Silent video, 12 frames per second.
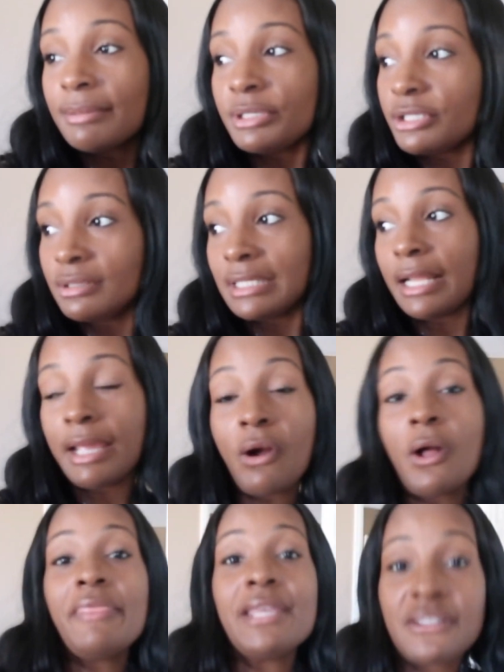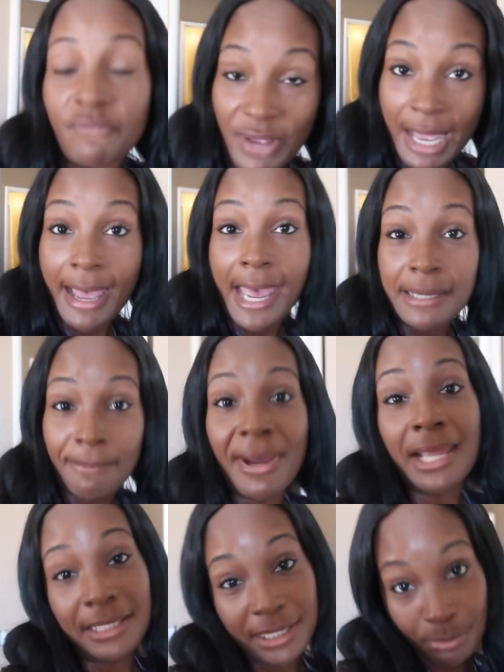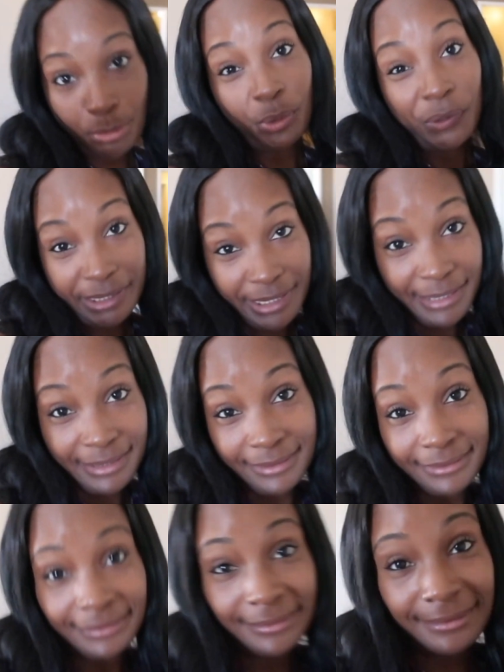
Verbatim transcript: up to today on this fine Monday morning.